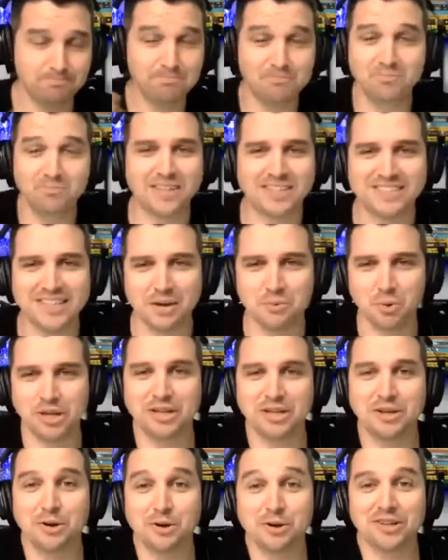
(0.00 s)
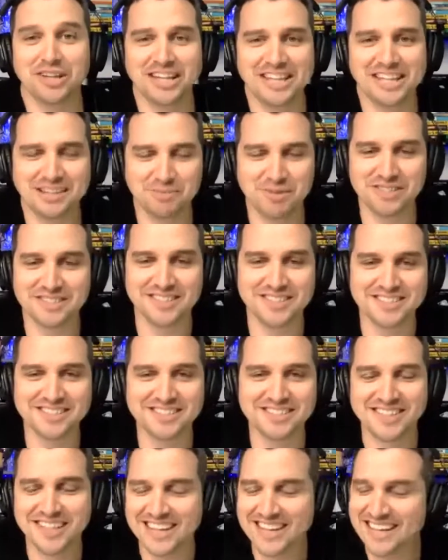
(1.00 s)
let's say, window cleaning
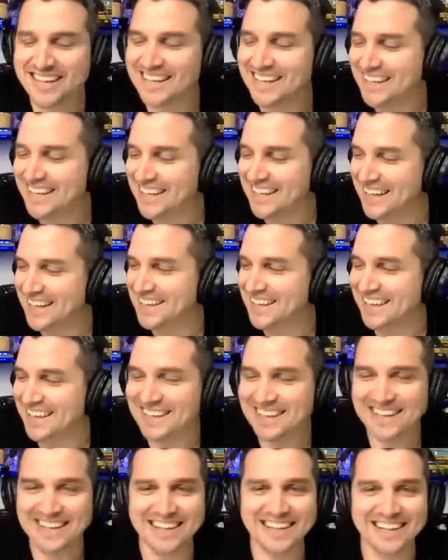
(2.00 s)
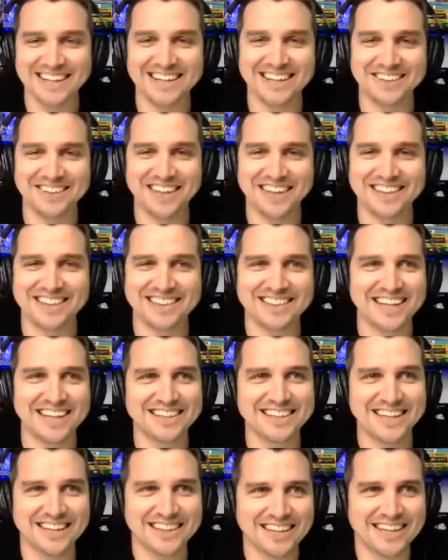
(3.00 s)
business. And then they
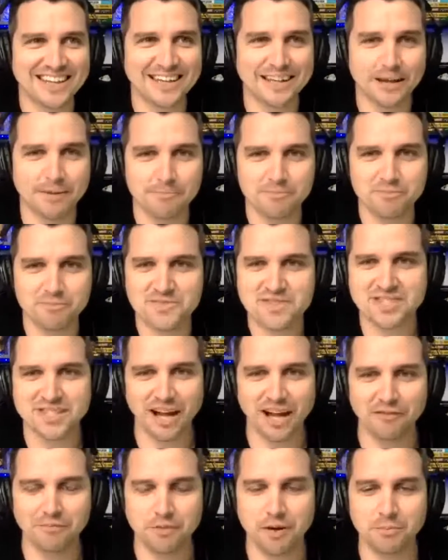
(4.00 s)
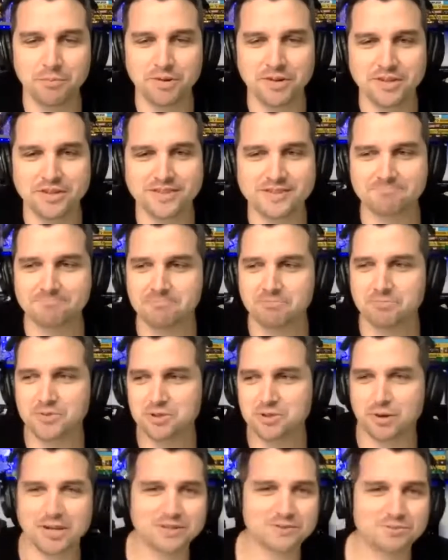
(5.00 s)
let their staff members
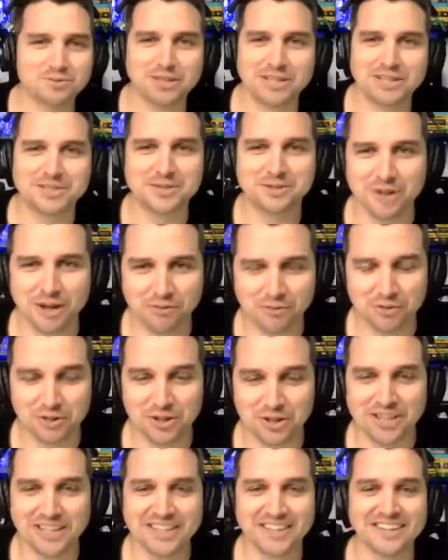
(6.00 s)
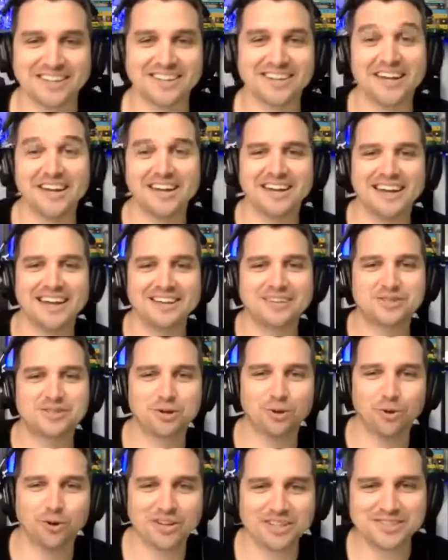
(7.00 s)
dress really scruffily and
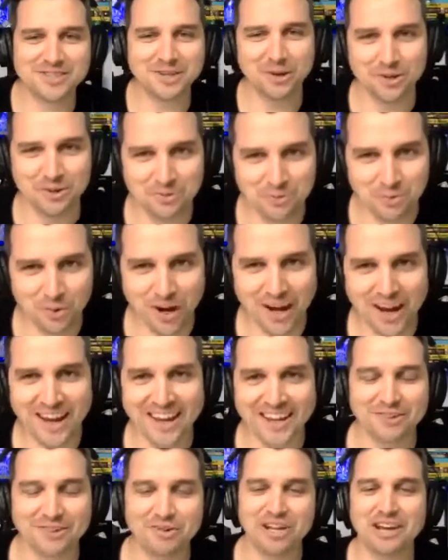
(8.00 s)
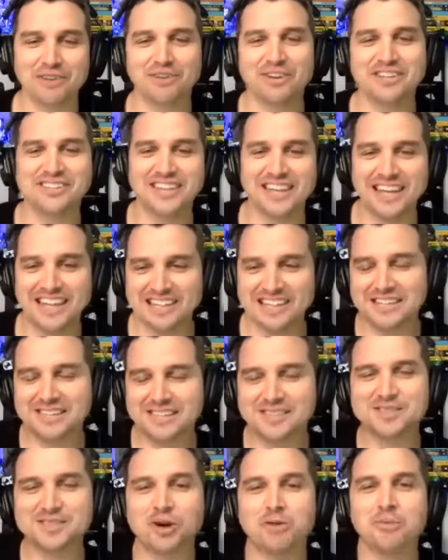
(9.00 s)
talk a certain way or whatever. So
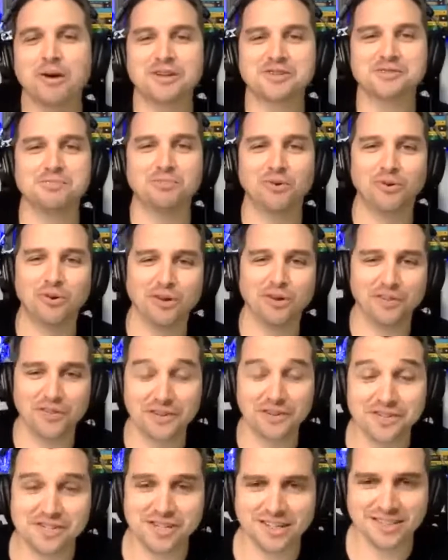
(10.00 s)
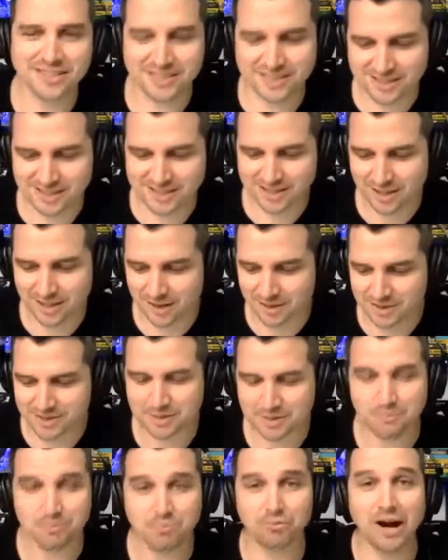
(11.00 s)
it's so much more than just
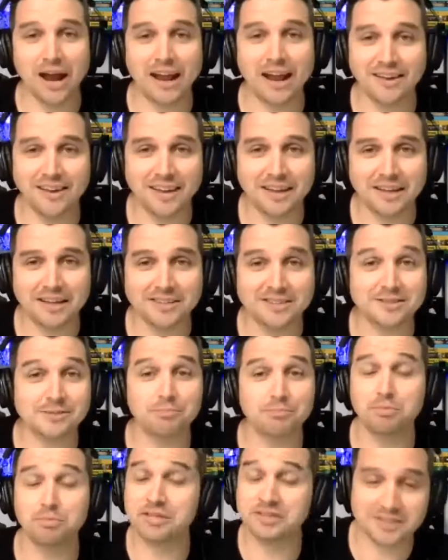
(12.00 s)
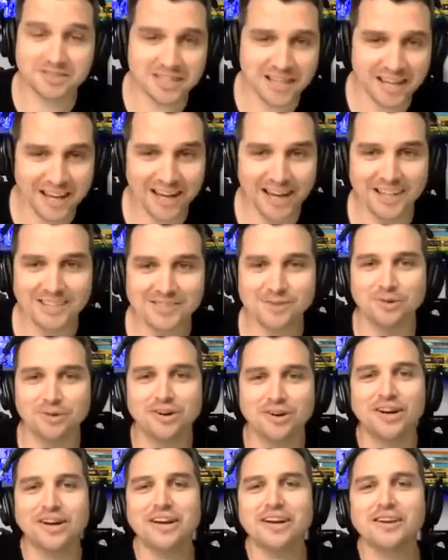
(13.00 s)
some branding and some business cards or
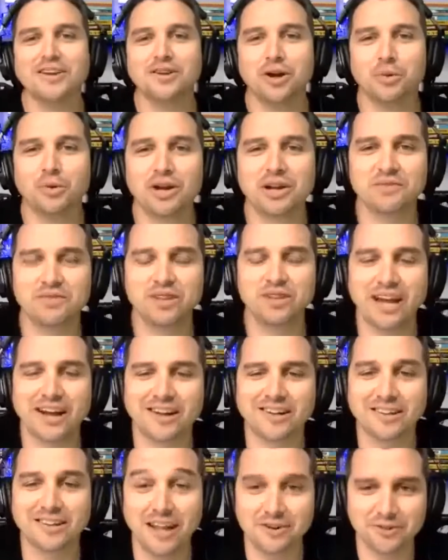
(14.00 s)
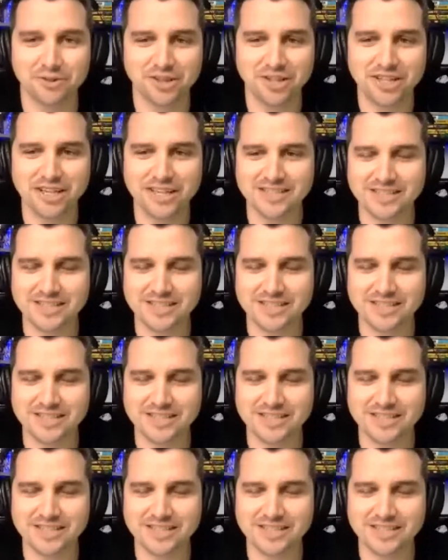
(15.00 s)
whatever that collateral is.